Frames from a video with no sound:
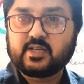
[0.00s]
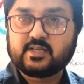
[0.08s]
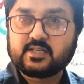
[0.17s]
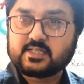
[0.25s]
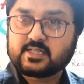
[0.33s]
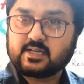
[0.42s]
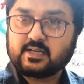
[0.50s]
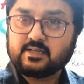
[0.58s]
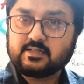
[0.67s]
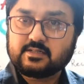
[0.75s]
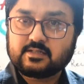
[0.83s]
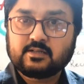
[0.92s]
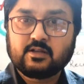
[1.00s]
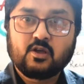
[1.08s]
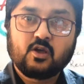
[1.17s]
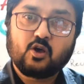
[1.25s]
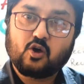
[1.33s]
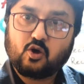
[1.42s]
discussed
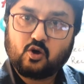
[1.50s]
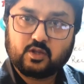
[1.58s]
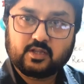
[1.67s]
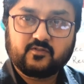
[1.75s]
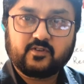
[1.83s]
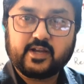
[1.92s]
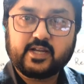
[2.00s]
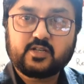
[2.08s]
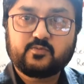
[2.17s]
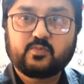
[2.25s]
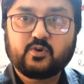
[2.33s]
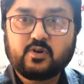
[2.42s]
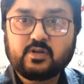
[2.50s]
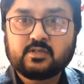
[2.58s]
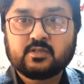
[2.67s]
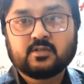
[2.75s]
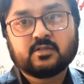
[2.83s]
on the whiteboard,